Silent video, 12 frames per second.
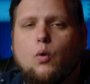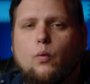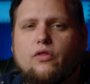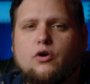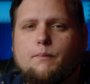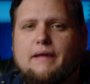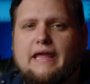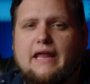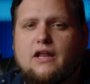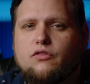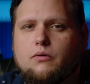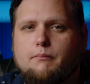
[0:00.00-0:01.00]
Will there be
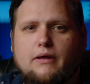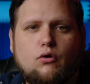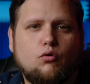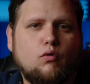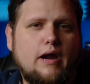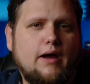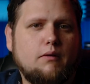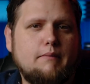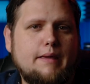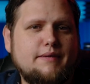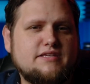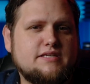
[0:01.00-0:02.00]
another middle ground,
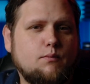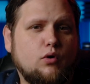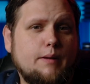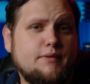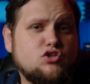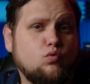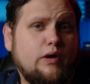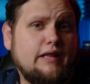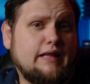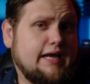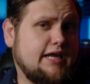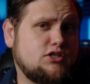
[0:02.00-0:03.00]
maybe somewhere in between,
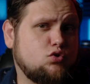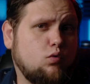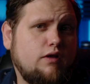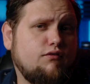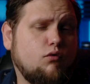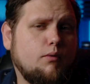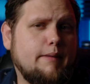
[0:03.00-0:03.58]
like a 24